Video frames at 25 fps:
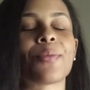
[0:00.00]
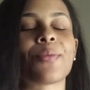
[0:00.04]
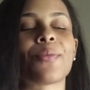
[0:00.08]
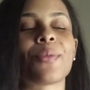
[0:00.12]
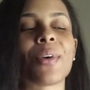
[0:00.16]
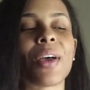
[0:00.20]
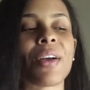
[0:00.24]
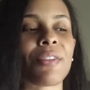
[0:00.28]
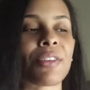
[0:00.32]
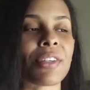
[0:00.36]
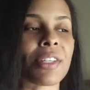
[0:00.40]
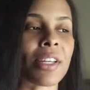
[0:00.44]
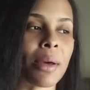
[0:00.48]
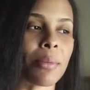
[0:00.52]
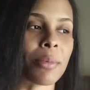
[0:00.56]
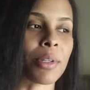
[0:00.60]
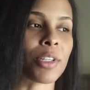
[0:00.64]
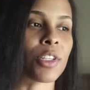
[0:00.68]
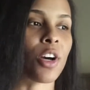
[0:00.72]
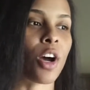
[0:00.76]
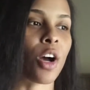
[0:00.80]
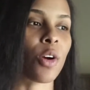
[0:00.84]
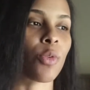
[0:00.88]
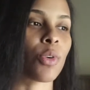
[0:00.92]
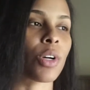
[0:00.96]
every time the
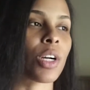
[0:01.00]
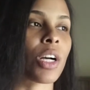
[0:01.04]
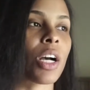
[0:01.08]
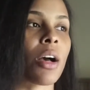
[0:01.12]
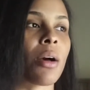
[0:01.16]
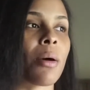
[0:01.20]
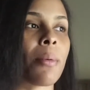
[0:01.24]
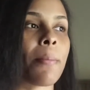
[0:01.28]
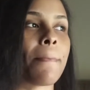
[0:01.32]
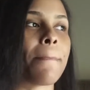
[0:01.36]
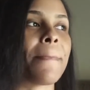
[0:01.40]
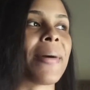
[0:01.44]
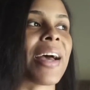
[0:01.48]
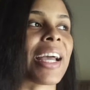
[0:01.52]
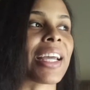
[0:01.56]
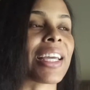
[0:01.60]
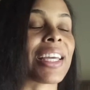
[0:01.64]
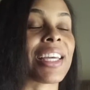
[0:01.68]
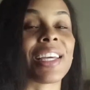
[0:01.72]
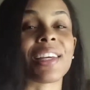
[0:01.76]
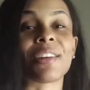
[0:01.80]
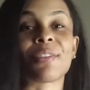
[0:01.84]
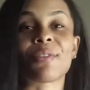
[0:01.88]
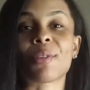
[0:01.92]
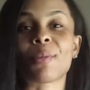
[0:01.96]
dog would come back
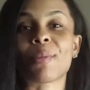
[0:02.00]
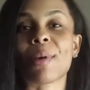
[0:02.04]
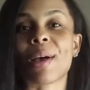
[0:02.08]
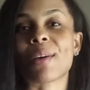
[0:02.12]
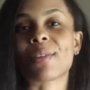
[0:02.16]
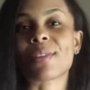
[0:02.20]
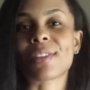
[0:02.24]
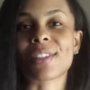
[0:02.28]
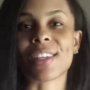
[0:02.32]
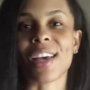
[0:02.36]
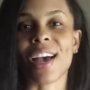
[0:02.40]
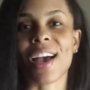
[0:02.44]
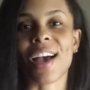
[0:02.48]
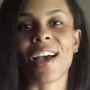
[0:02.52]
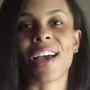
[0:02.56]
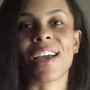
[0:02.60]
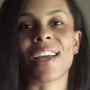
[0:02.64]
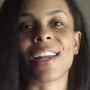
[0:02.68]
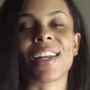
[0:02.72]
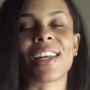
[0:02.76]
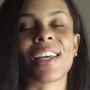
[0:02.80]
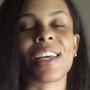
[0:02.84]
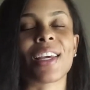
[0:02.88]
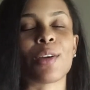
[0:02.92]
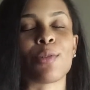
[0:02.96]
in from
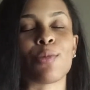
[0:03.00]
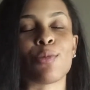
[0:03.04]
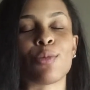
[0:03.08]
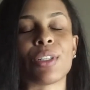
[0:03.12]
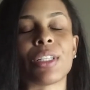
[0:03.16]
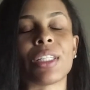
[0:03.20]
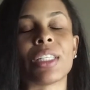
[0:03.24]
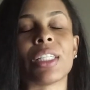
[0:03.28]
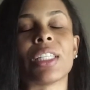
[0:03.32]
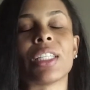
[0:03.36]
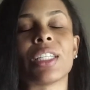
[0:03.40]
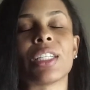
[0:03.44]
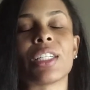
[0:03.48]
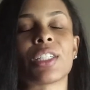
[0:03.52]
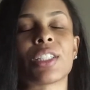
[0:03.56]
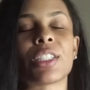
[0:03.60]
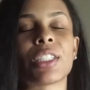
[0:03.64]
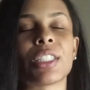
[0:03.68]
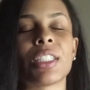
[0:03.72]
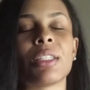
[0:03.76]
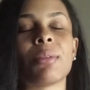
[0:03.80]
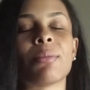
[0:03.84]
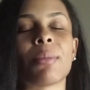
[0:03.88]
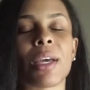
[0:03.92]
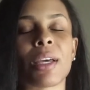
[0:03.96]
outside, it would
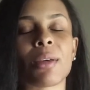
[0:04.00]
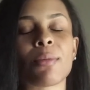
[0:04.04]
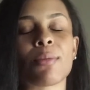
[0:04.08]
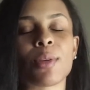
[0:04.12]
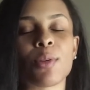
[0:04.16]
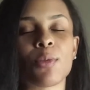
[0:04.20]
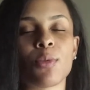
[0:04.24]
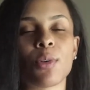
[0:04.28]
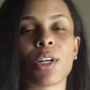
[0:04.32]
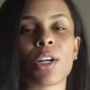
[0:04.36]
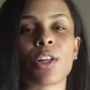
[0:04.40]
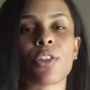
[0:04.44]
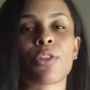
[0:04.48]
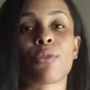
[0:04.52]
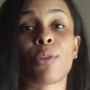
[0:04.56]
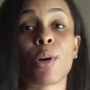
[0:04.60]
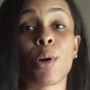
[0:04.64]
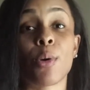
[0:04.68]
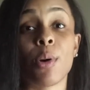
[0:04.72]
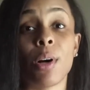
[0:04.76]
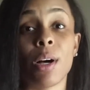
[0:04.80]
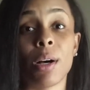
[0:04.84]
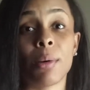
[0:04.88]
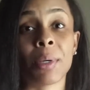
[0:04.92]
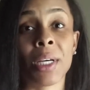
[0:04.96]
literally make me want to
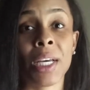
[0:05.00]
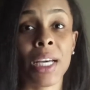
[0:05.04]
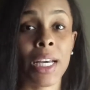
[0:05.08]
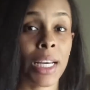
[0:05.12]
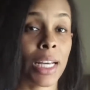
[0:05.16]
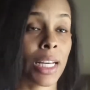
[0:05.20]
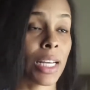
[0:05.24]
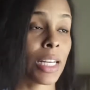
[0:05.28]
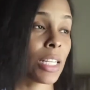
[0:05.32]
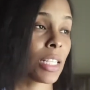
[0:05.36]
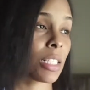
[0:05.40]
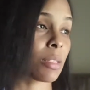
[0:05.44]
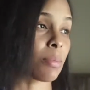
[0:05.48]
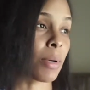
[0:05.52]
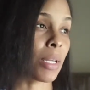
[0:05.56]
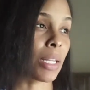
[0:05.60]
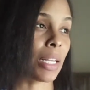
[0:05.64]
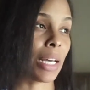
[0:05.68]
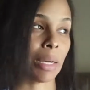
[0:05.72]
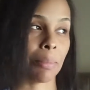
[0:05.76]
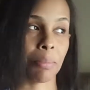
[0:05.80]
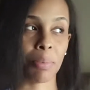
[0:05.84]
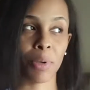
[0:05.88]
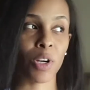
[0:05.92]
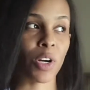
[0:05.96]
throw up. It smelled
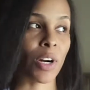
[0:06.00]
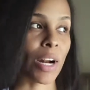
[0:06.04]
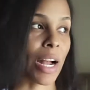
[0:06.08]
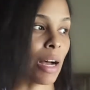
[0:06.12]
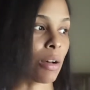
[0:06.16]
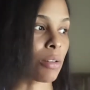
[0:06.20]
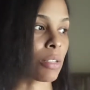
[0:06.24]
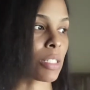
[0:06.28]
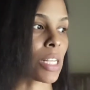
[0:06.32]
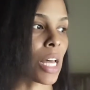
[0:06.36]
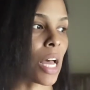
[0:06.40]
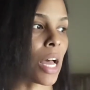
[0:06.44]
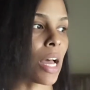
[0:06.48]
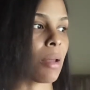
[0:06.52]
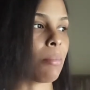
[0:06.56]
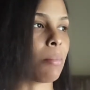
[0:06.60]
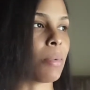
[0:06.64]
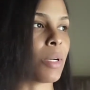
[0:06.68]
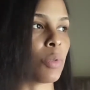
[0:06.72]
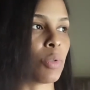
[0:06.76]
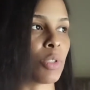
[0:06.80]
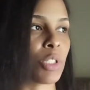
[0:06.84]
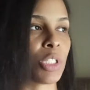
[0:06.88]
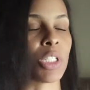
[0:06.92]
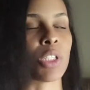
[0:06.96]
like pure outside, but
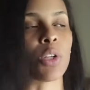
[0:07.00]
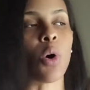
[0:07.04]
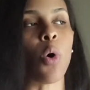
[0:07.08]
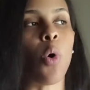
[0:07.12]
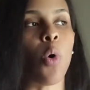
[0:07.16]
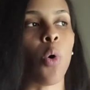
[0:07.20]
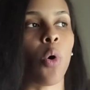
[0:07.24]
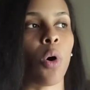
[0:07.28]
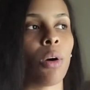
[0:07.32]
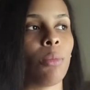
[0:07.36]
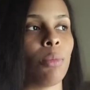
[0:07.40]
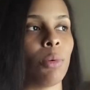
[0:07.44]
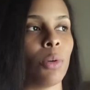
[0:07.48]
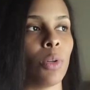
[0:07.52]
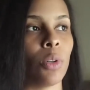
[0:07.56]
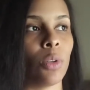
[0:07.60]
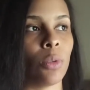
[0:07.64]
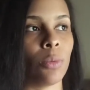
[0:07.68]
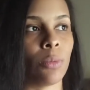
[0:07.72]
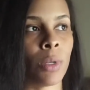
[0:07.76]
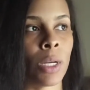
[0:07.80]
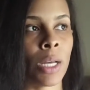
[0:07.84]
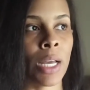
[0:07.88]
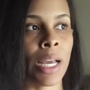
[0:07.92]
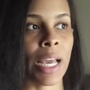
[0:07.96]
it was just
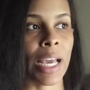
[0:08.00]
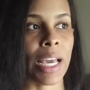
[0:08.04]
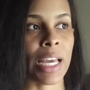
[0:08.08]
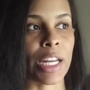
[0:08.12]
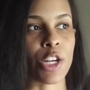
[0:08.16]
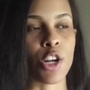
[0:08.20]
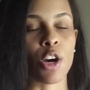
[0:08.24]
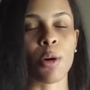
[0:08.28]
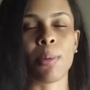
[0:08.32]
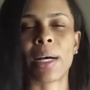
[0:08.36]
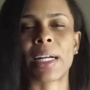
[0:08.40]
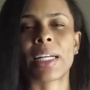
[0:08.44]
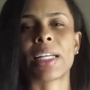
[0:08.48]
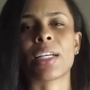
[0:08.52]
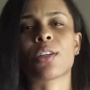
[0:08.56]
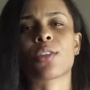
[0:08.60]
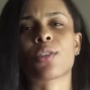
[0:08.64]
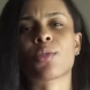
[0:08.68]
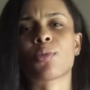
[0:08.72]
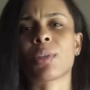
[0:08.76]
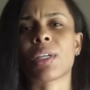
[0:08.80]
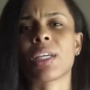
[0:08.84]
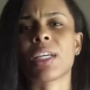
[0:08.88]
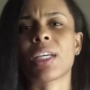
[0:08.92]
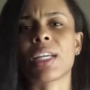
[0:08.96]
horrible, and nobody else
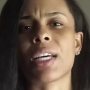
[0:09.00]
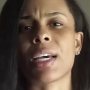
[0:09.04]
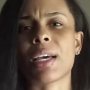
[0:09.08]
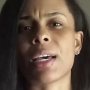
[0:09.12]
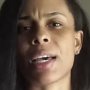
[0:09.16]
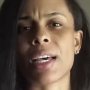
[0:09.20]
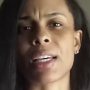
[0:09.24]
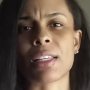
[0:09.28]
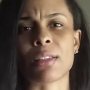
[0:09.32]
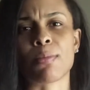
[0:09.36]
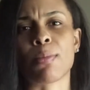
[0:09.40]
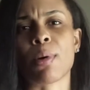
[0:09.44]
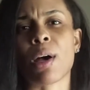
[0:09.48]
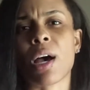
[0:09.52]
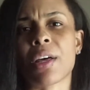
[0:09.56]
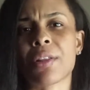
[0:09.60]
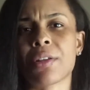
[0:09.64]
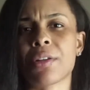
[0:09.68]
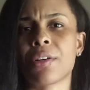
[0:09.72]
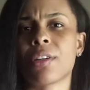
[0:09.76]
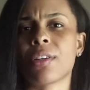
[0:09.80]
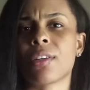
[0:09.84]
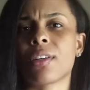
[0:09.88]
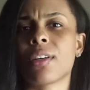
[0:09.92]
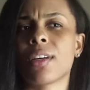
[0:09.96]
would get as
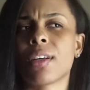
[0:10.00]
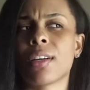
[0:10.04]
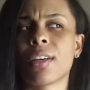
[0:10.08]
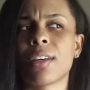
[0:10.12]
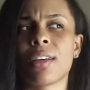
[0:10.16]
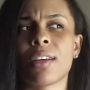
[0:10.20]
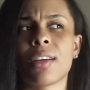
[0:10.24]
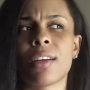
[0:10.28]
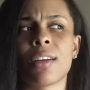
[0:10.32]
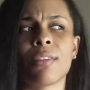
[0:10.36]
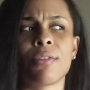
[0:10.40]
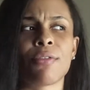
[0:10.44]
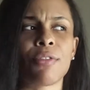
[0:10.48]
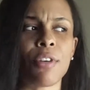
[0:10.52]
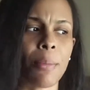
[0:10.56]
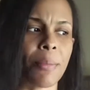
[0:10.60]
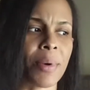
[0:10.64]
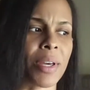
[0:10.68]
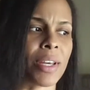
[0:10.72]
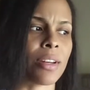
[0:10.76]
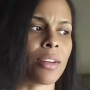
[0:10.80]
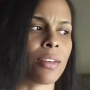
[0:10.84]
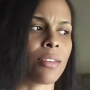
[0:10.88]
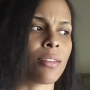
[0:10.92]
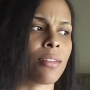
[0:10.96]
bothered from
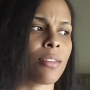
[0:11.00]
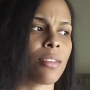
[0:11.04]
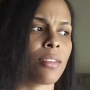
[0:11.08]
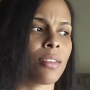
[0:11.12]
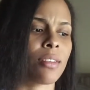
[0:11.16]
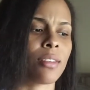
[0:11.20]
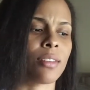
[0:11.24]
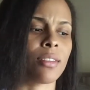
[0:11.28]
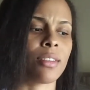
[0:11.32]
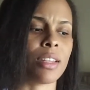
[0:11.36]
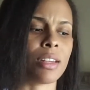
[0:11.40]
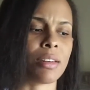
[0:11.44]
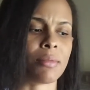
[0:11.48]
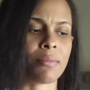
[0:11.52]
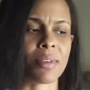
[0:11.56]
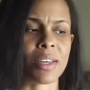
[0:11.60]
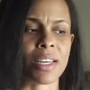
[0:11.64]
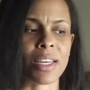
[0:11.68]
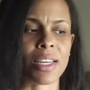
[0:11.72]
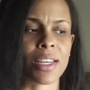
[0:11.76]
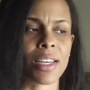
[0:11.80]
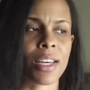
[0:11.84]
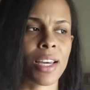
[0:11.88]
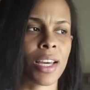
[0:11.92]
it than me,